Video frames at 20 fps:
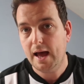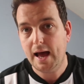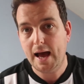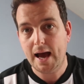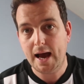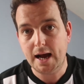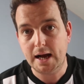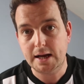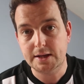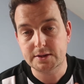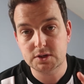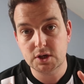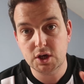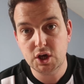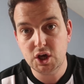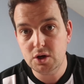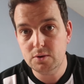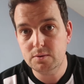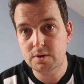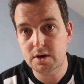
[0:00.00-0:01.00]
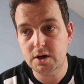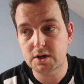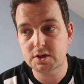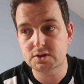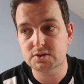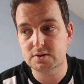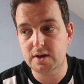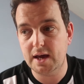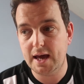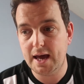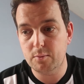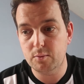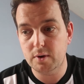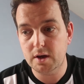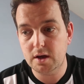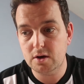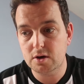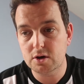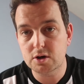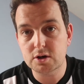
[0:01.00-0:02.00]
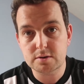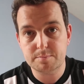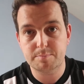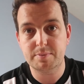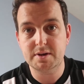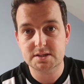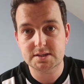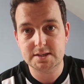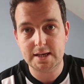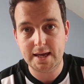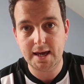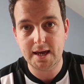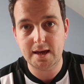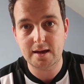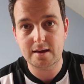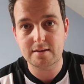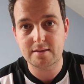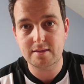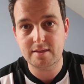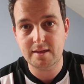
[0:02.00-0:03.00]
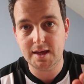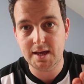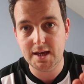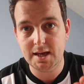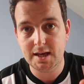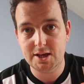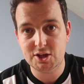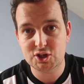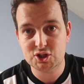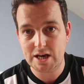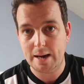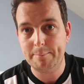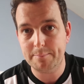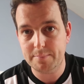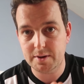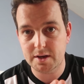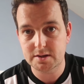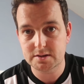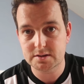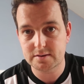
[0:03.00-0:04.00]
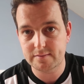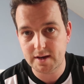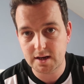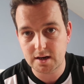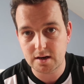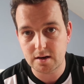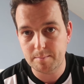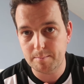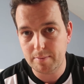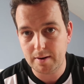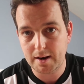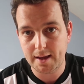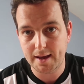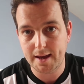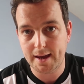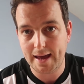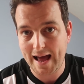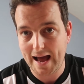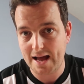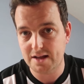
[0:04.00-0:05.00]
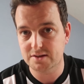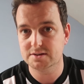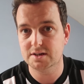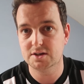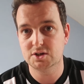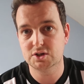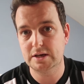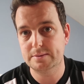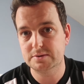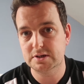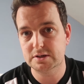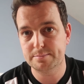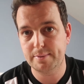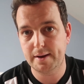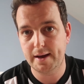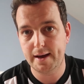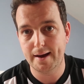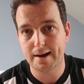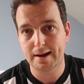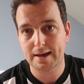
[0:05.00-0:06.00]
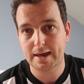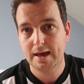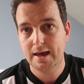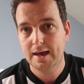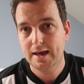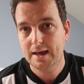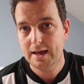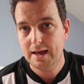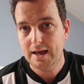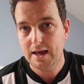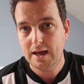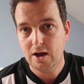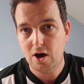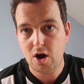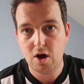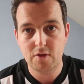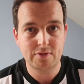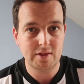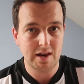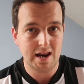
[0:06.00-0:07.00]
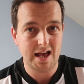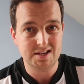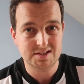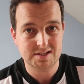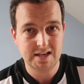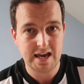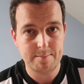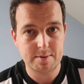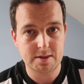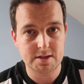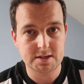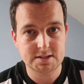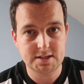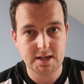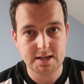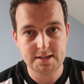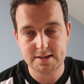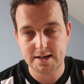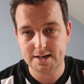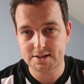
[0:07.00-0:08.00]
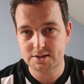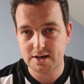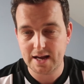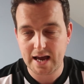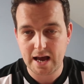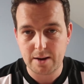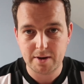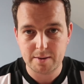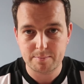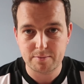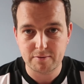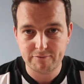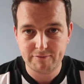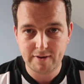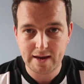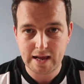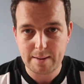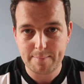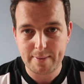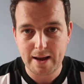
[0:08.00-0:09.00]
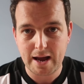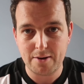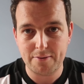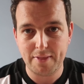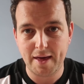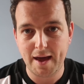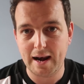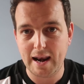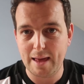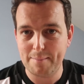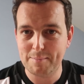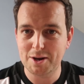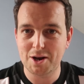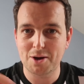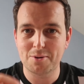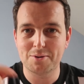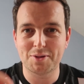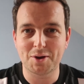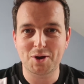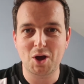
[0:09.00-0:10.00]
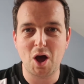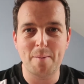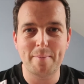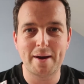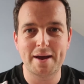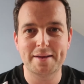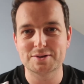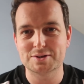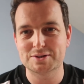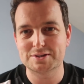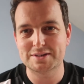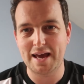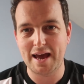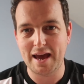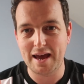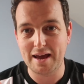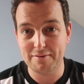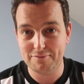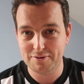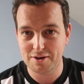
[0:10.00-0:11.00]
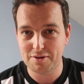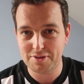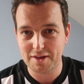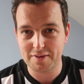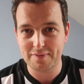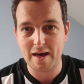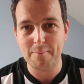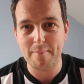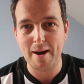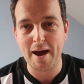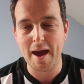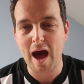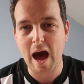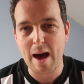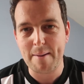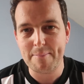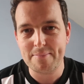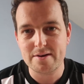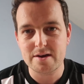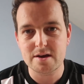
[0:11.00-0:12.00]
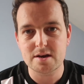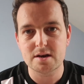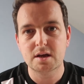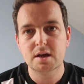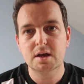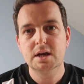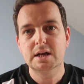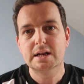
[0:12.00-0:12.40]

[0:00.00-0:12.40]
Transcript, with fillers: and who knows, uh, we could be seeing the champions of England play at St James's Park on the last game of the season. I don't know how people feel about that. Let me know in the comments uh, if you think that might happen